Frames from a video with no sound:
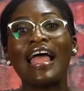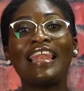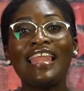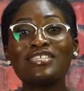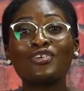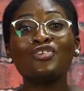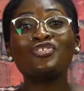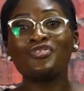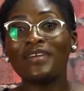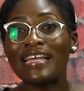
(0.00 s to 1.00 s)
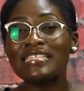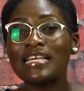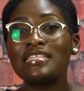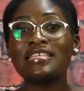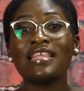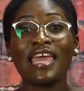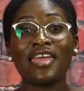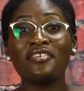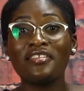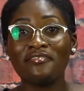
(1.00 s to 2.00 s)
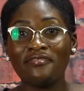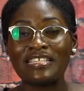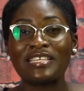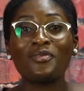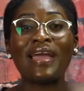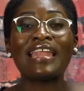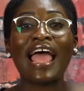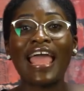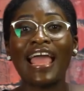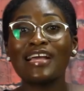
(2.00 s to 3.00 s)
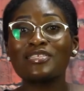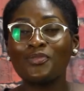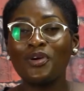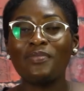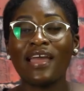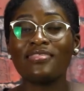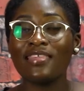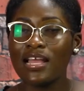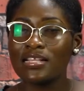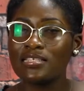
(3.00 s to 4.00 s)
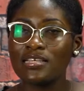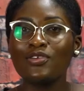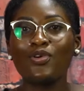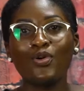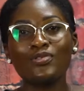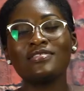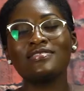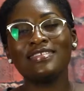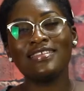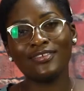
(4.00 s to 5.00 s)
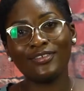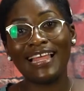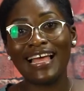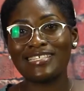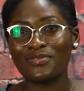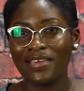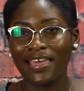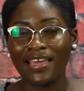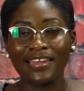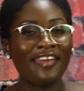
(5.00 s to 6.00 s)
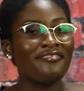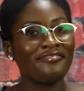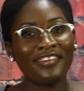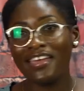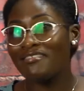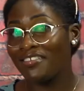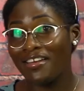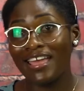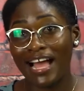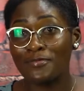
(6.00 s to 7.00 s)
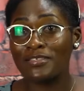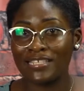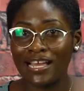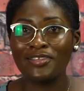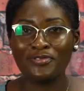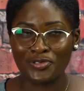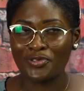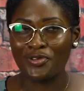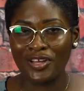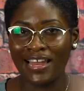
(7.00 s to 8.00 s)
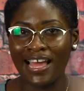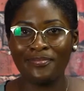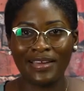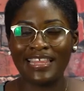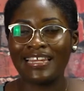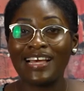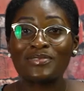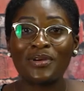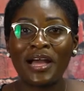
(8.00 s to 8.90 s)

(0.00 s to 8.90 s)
Let's go straight into the Eredivisie, when Ajax won by 13-0 last weekend. A very, very absurd scoreline, but then that's what